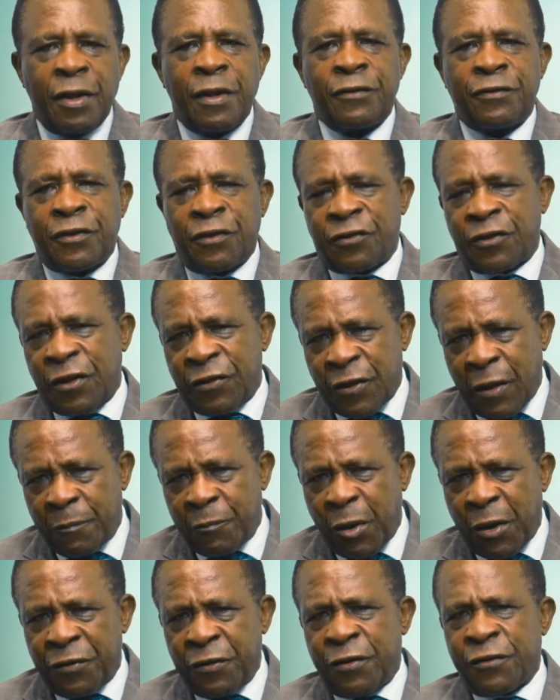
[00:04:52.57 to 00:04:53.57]
Sisters and
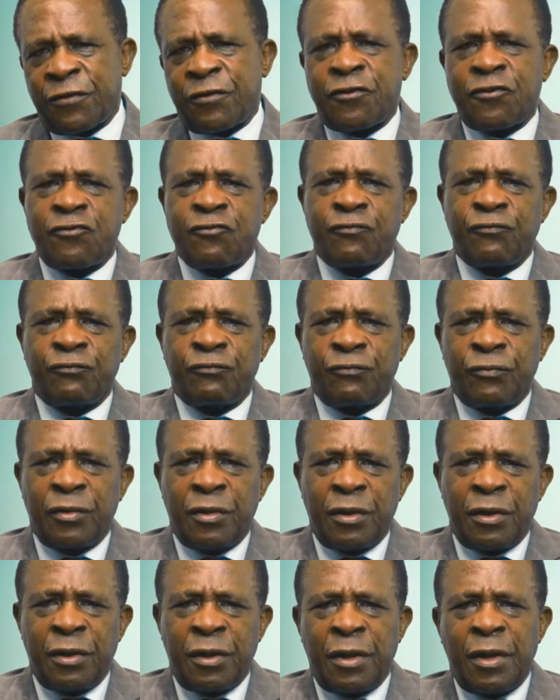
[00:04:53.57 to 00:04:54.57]
brothers,
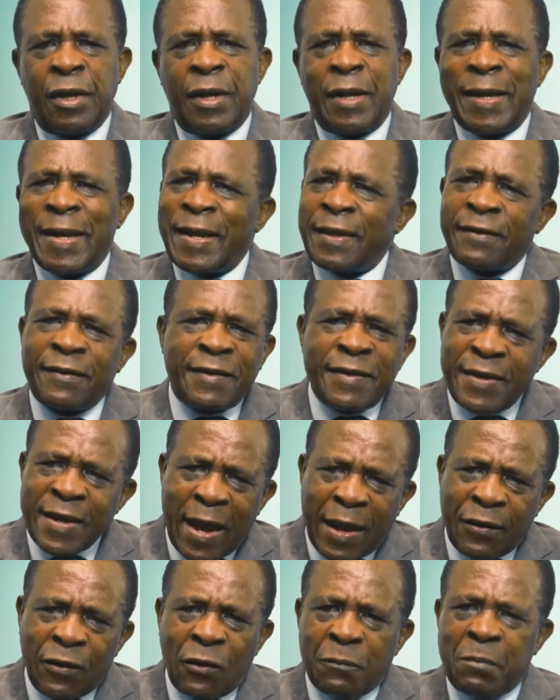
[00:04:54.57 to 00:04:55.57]
it
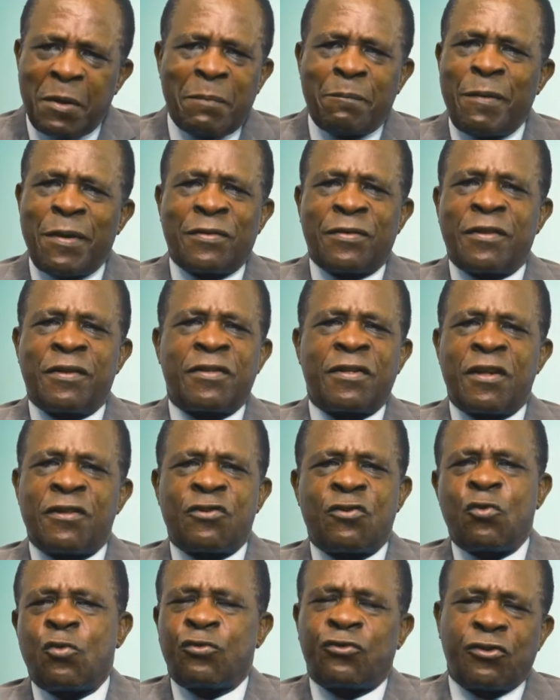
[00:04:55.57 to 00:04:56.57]
cannot be business
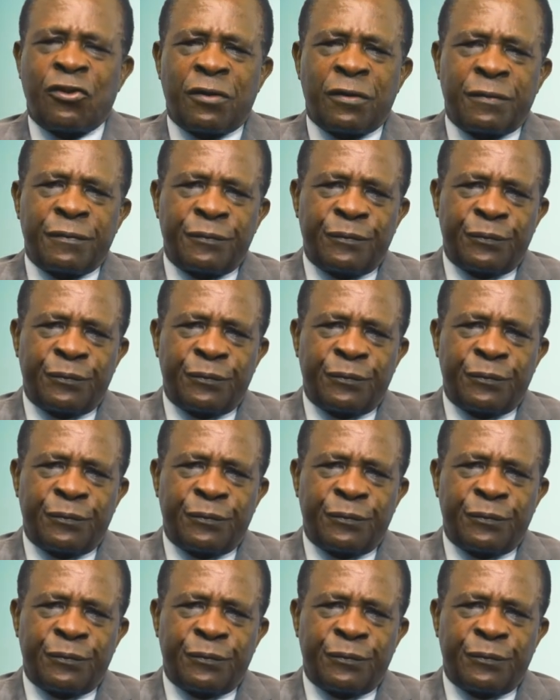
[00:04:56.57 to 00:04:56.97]
as usual.